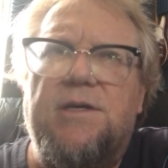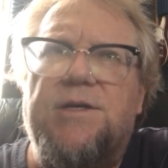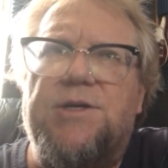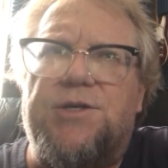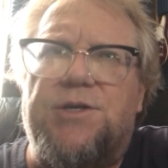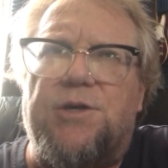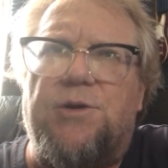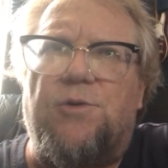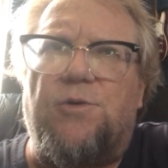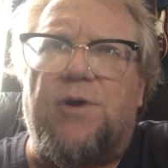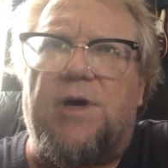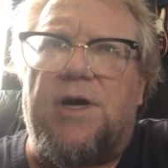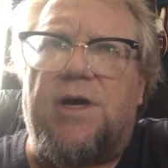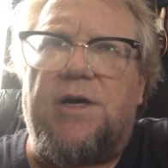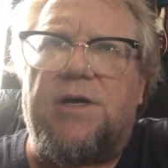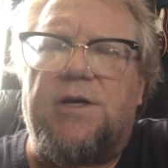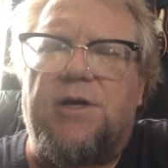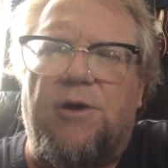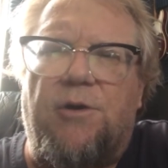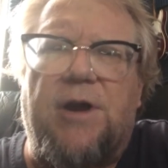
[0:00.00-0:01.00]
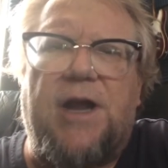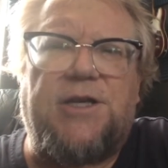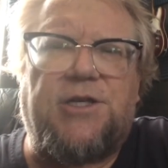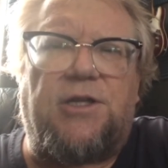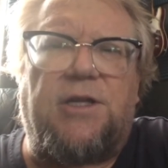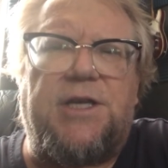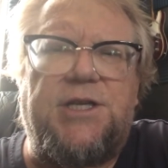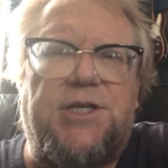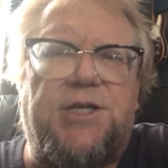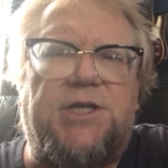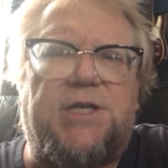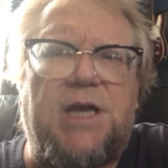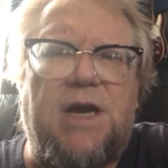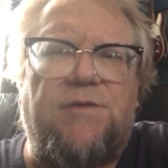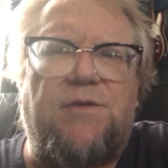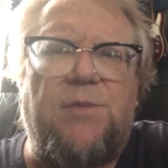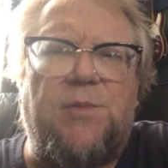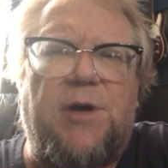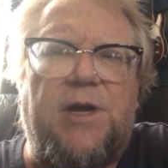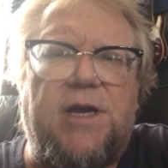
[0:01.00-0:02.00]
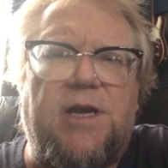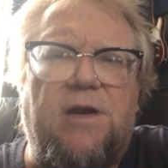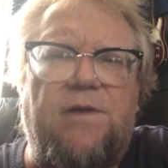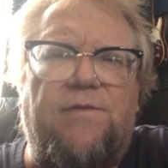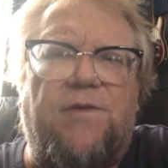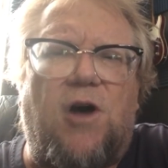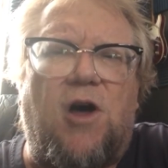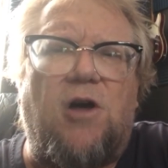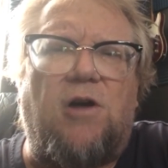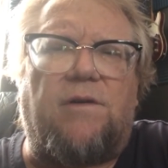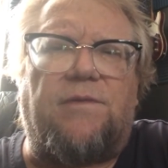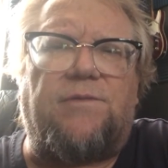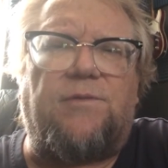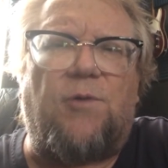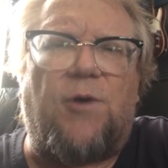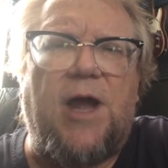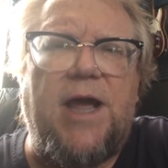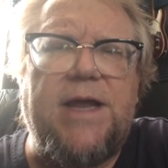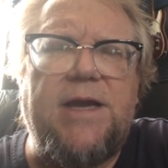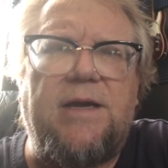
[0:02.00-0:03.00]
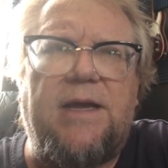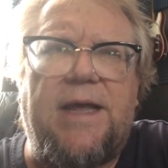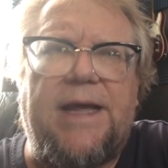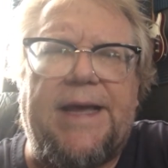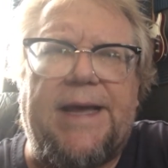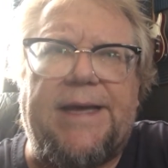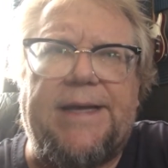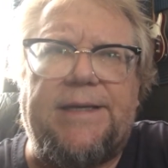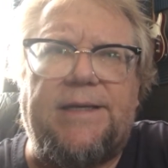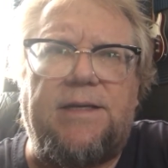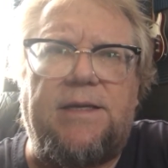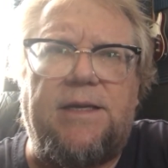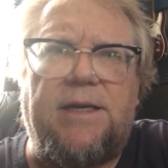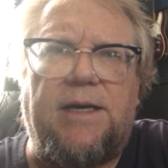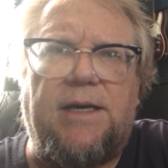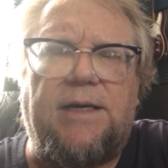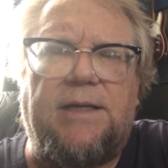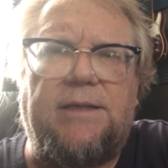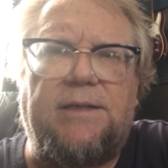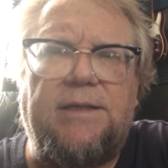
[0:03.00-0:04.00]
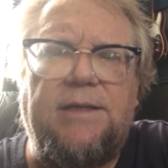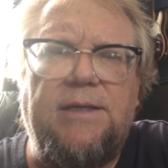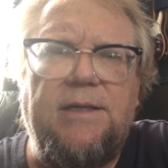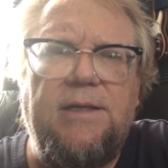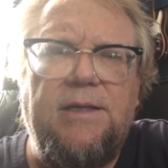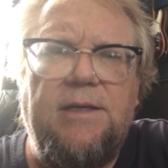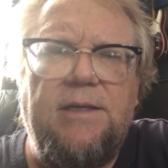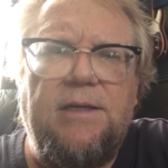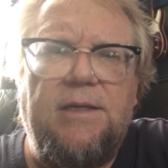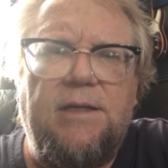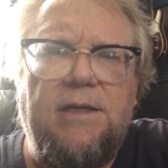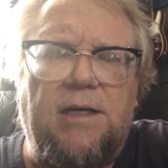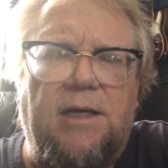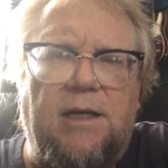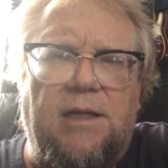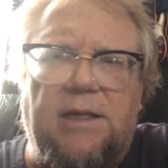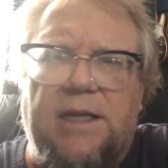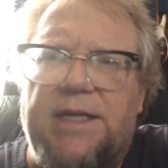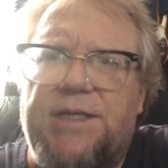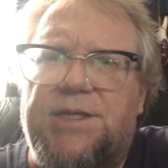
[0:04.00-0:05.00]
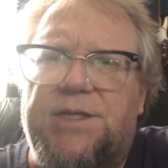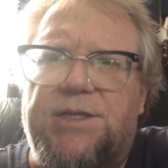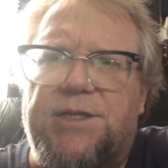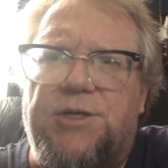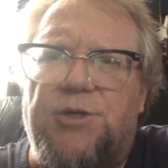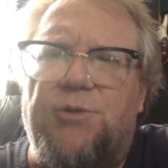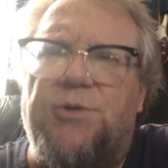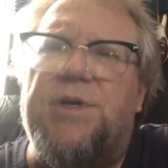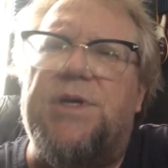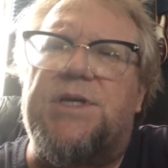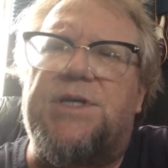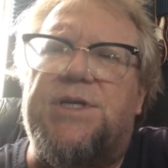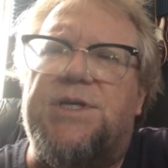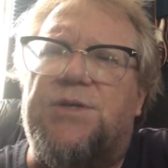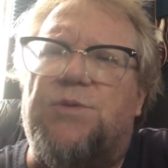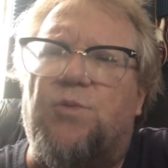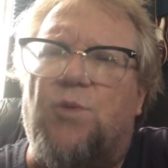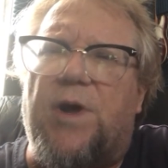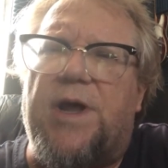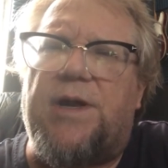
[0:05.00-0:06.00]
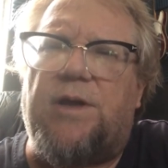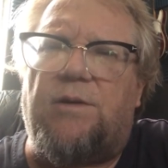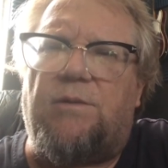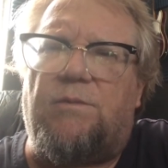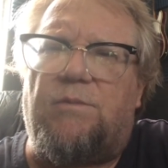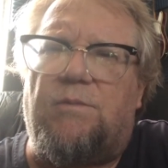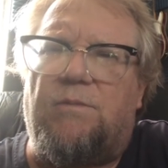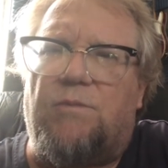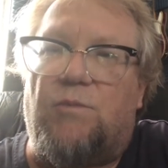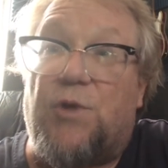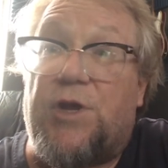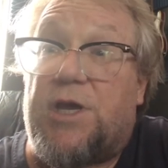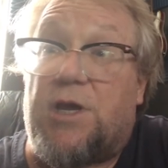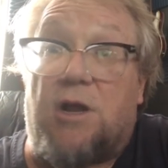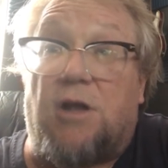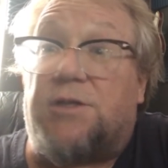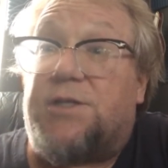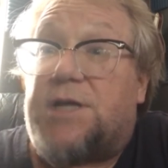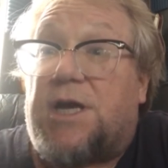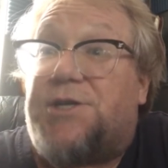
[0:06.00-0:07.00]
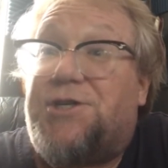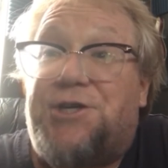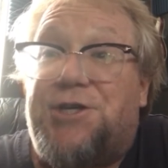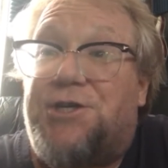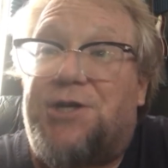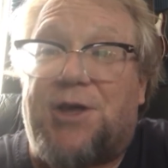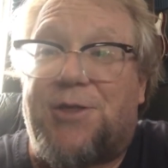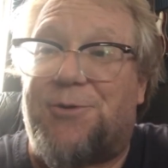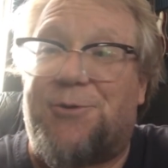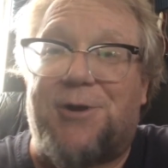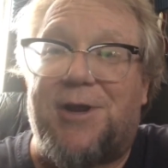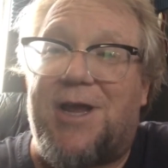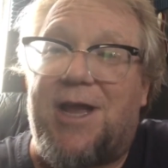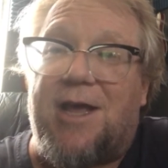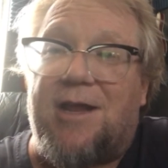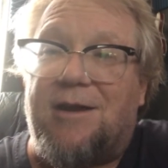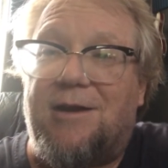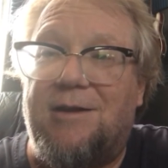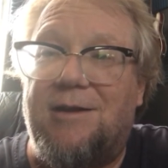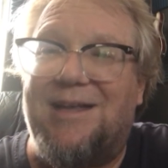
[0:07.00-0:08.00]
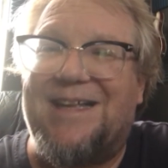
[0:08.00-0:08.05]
So uh, congratulations to everybody involved, right? And uh, uh, let's do this when we can all touch each other again.